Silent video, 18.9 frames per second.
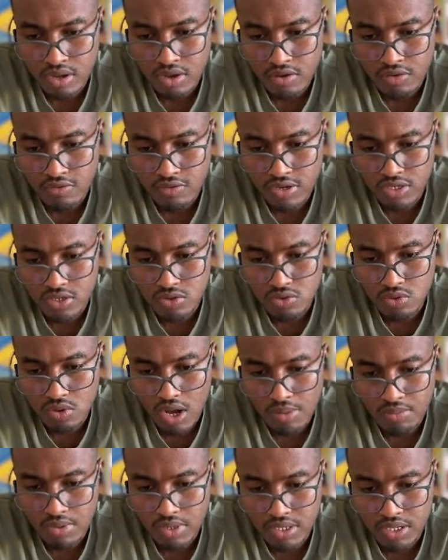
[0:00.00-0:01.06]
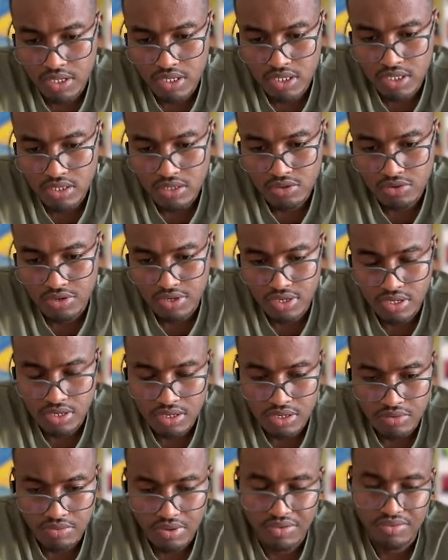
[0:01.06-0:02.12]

phase 2 application, Trigger.dev.